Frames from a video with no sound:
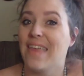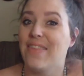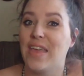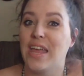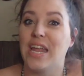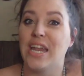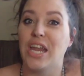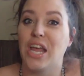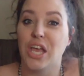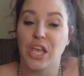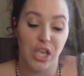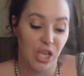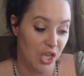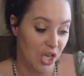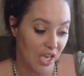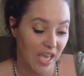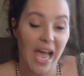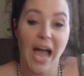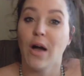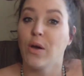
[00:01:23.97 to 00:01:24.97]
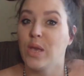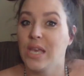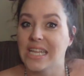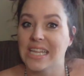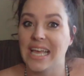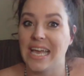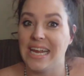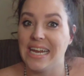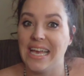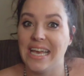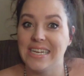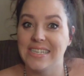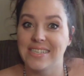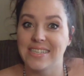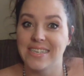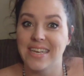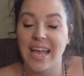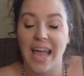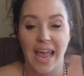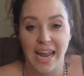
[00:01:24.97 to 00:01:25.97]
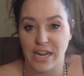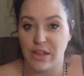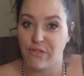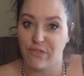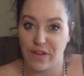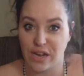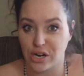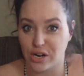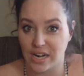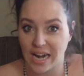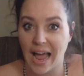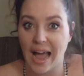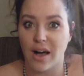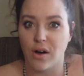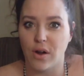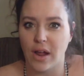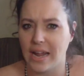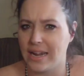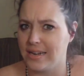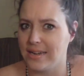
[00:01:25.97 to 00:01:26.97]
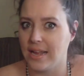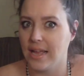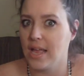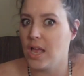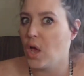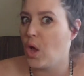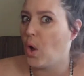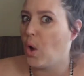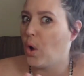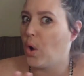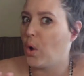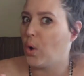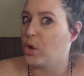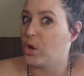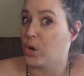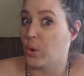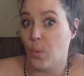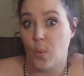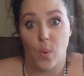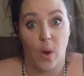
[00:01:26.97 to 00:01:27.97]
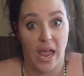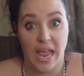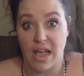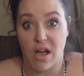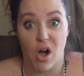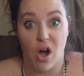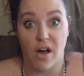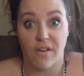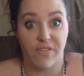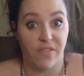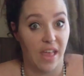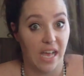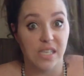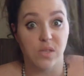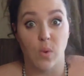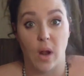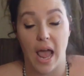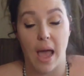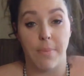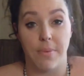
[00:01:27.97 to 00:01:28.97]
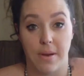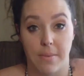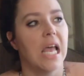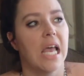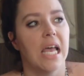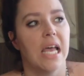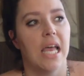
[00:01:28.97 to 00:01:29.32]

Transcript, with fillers: and then you calculate it and you figure it out and you're way off. That's what happened.